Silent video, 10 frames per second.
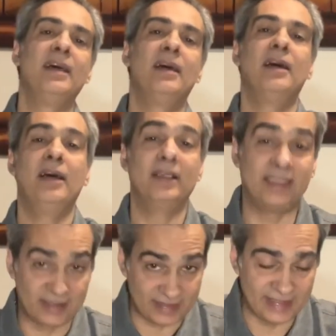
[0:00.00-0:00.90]
Uh,
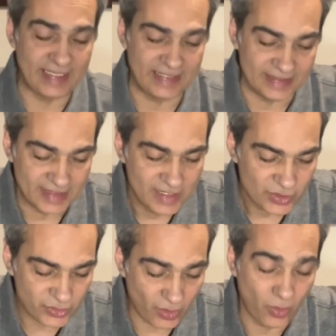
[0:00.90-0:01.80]
that's Canadian.
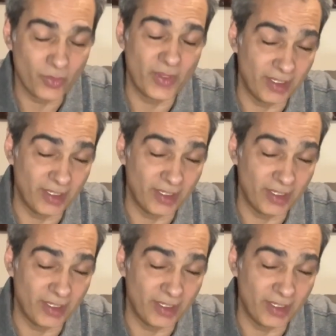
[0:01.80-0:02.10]
So they